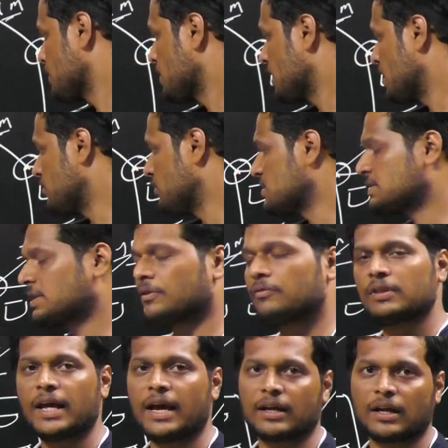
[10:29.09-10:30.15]
it will stay
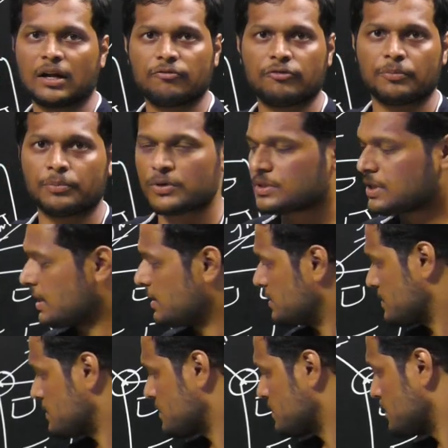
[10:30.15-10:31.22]
with the angle of repose like
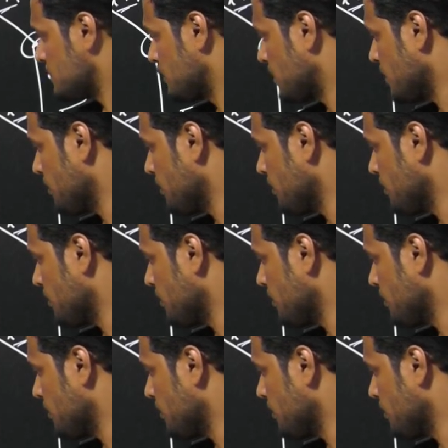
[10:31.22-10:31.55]
this. Okay,